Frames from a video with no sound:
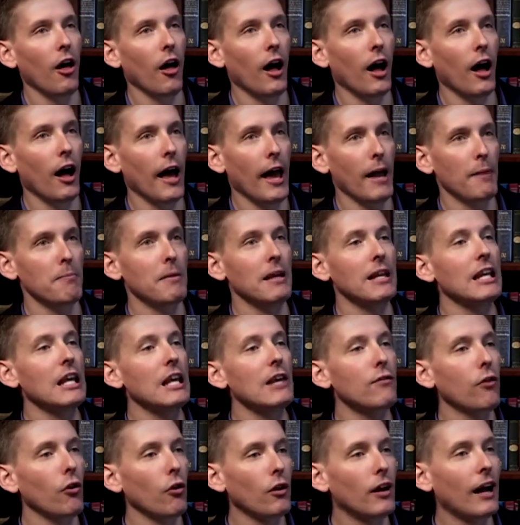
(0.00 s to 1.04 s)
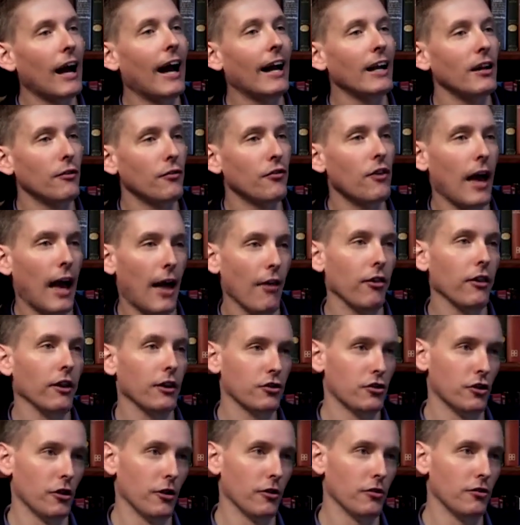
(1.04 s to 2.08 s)
a medieval kind of Catholic
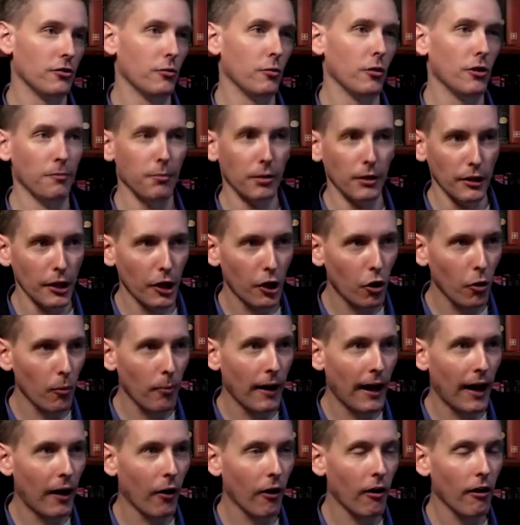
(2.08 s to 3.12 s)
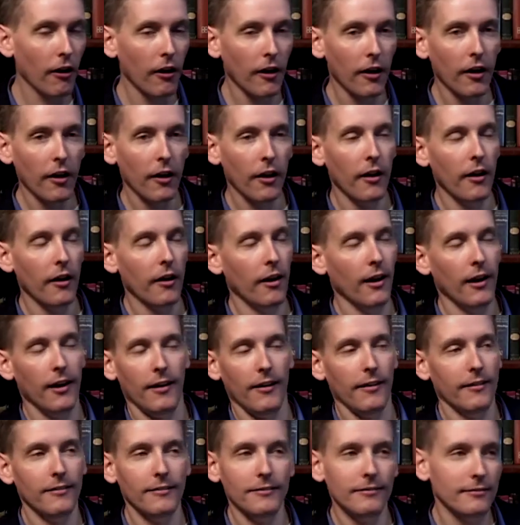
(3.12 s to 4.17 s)
church with political power.
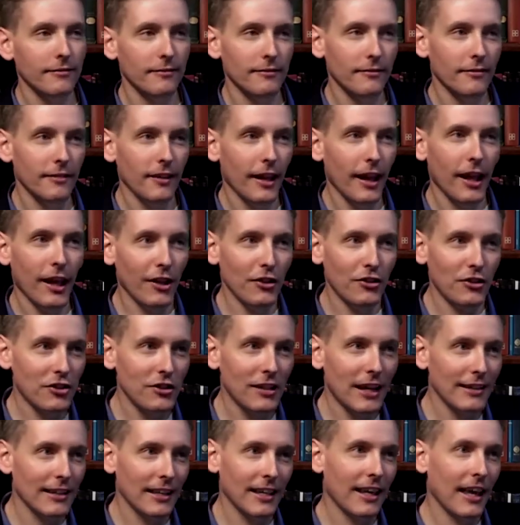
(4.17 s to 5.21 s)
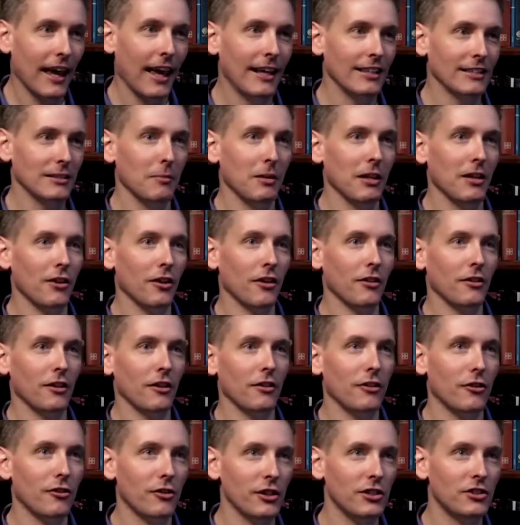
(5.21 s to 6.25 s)
It's just not the case. I mean, the
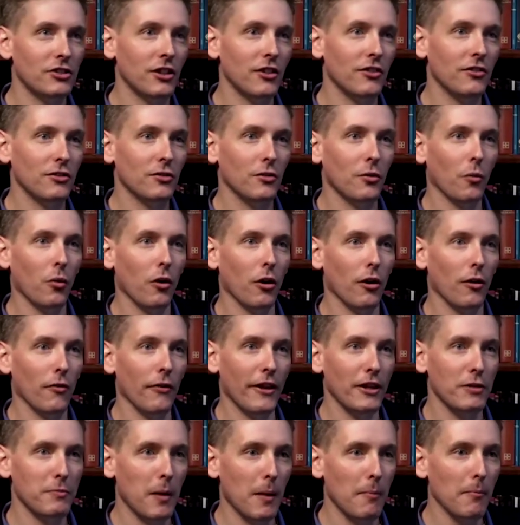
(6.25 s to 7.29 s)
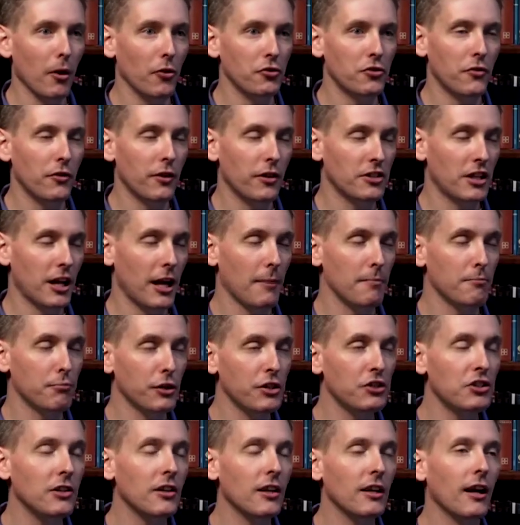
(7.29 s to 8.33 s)
Christians they spent most of their time
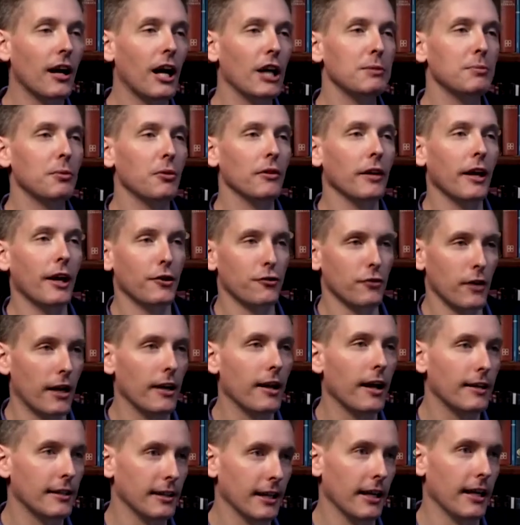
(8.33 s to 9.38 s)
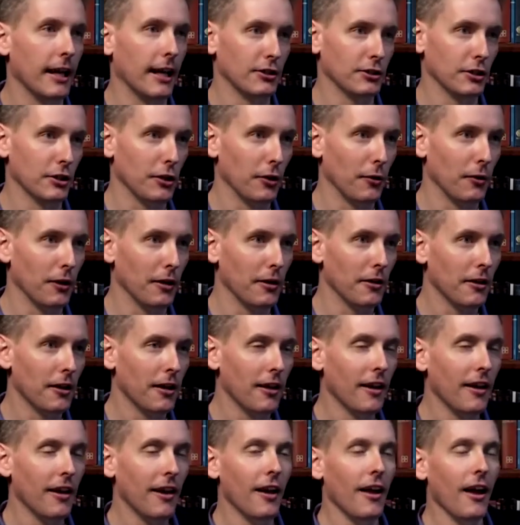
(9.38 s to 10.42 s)
preaching the gospel and trying not to get executed.
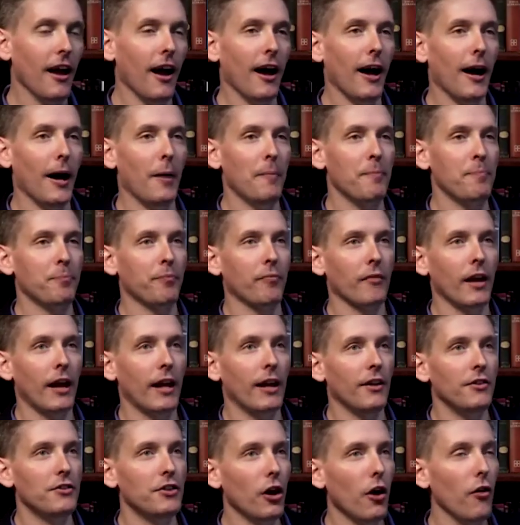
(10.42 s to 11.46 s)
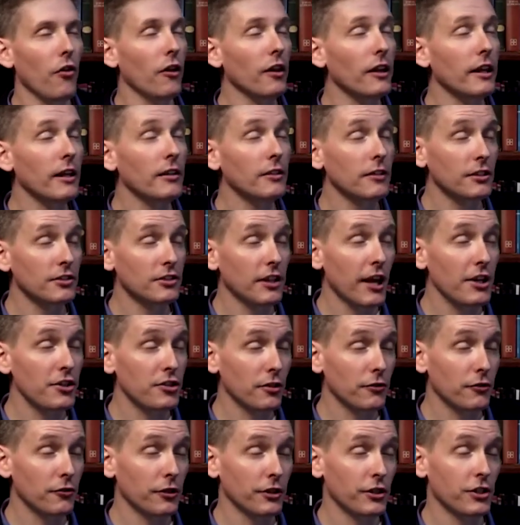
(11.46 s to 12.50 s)
And until the
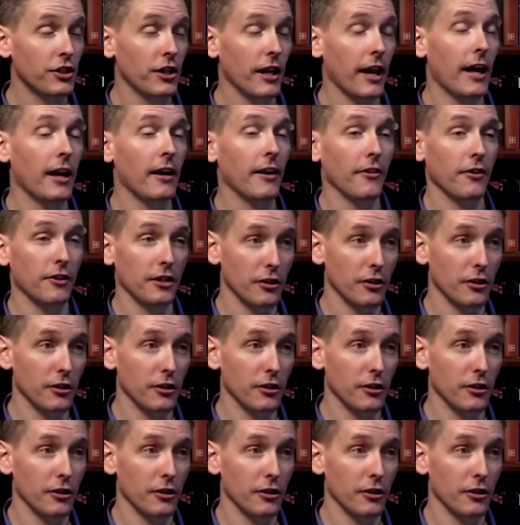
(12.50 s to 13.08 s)
legalization of Christianity, the